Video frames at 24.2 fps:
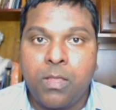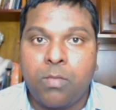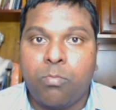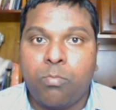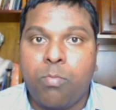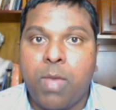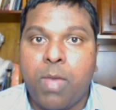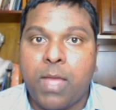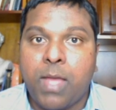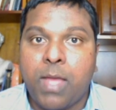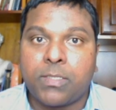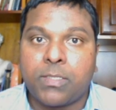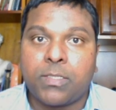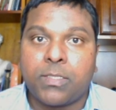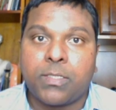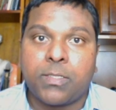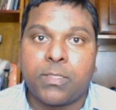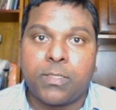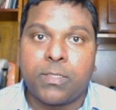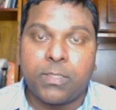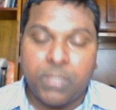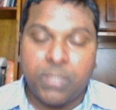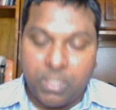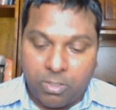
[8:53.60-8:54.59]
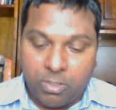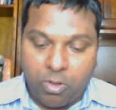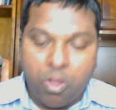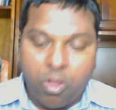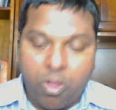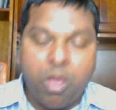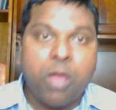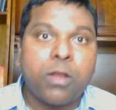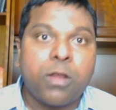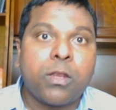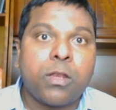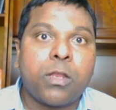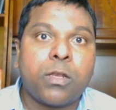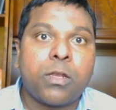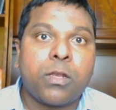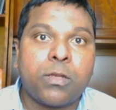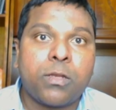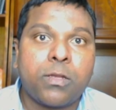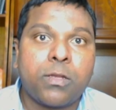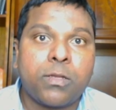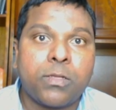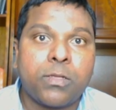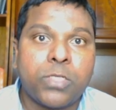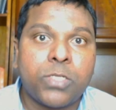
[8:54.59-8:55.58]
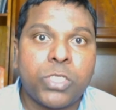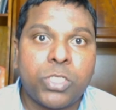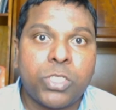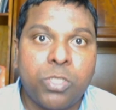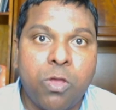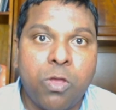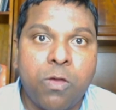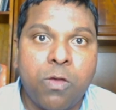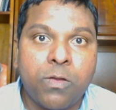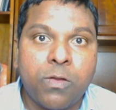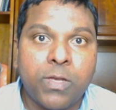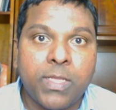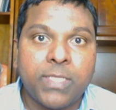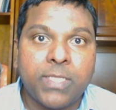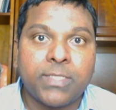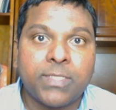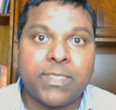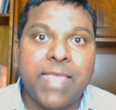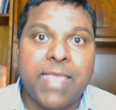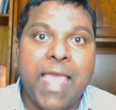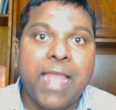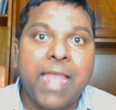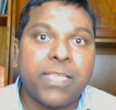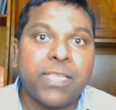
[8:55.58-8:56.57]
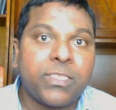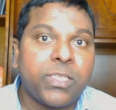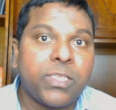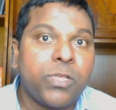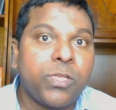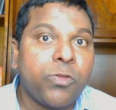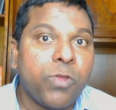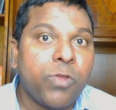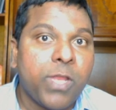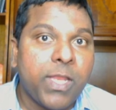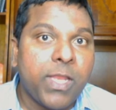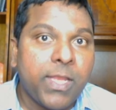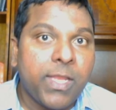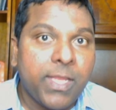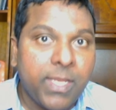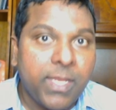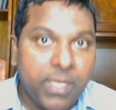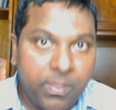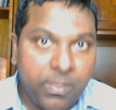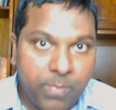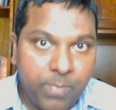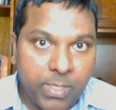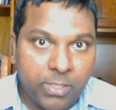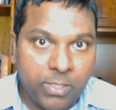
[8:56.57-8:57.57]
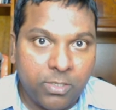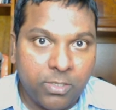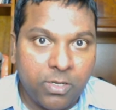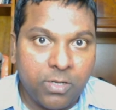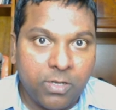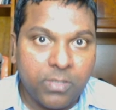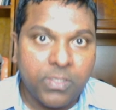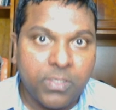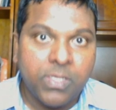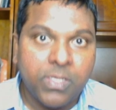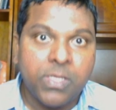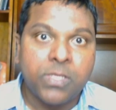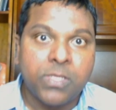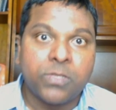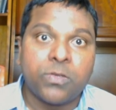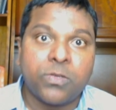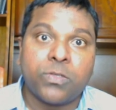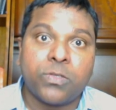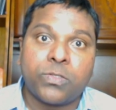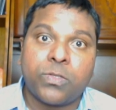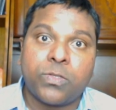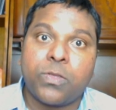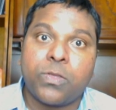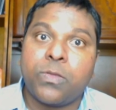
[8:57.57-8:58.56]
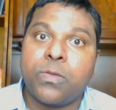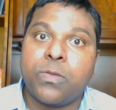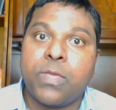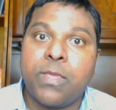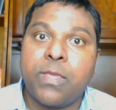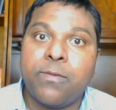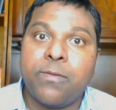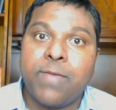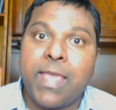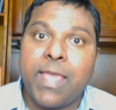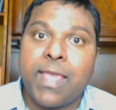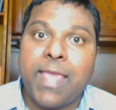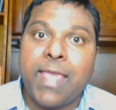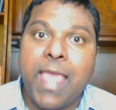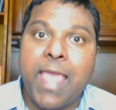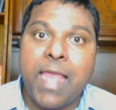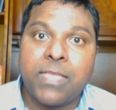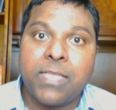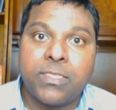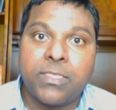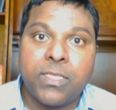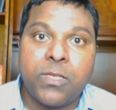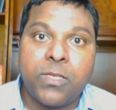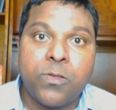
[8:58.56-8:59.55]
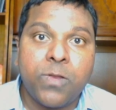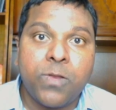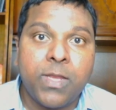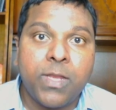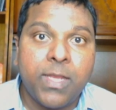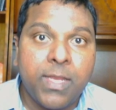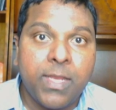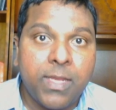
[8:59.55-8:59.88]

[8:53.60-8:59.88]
But the cornerstone is calcineurin inhibitor. No, so you give a calcineurin